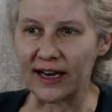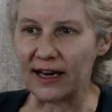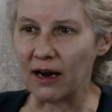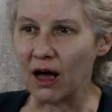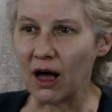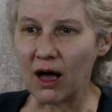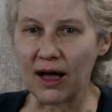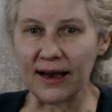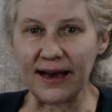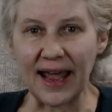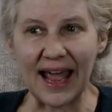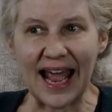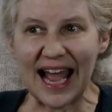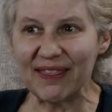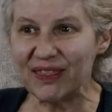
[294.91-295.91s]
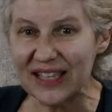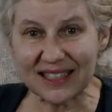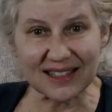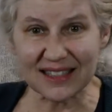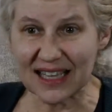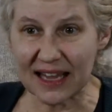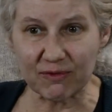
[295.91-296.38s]
And
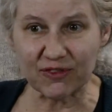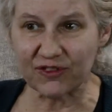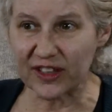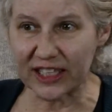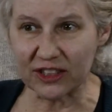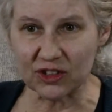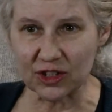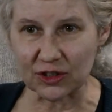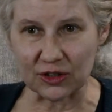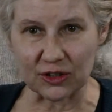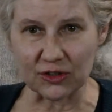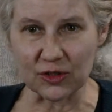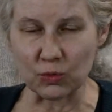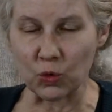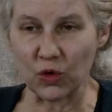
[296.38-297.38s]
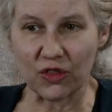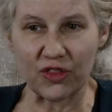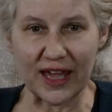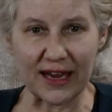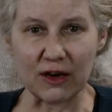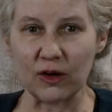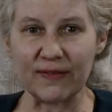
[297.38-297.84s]
these same features were
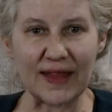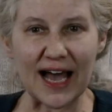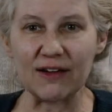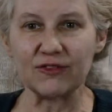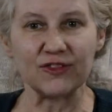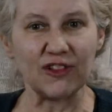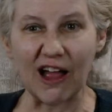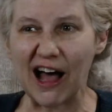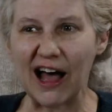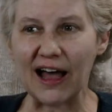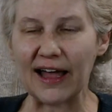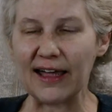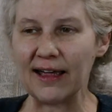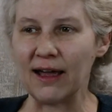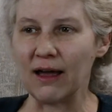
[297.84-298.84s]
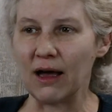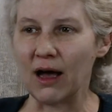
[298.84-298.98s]
there in that fly.